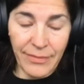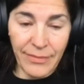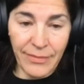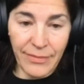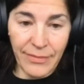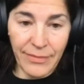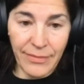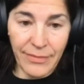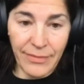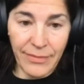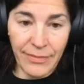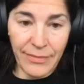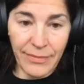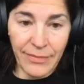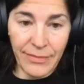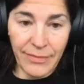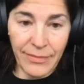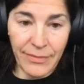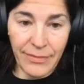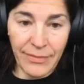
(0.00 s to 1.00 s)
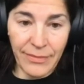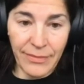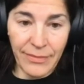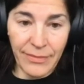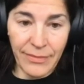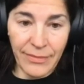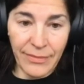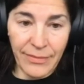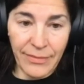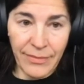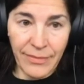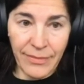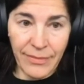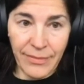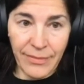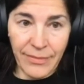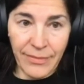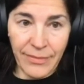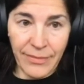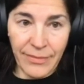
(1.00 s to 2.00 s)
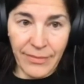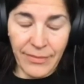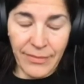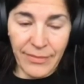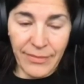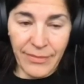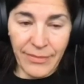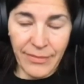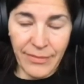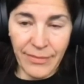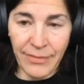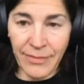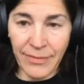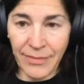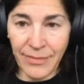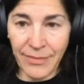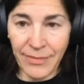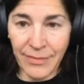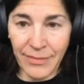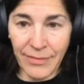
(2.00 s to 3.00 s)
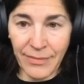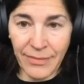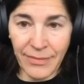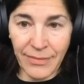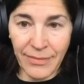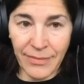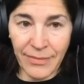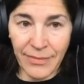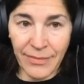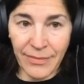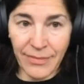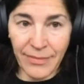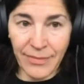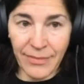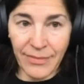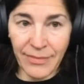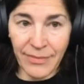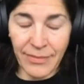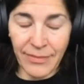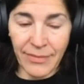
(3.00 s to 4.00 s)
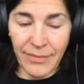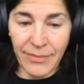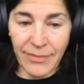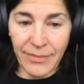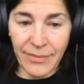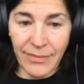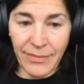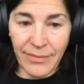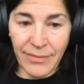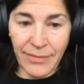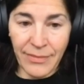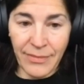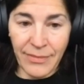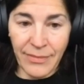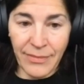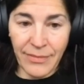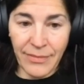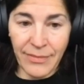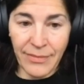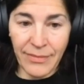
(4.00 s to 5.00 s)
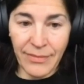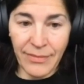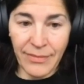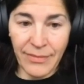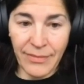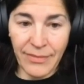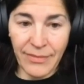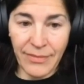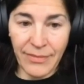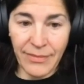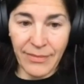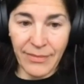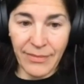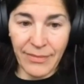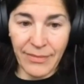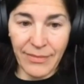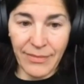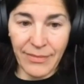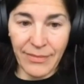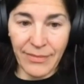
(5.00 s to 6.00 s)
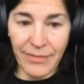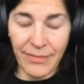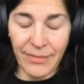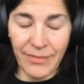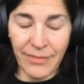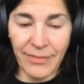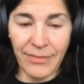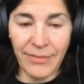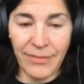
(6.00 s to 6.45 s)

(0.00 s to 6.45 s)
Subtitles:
This person isn't speaking.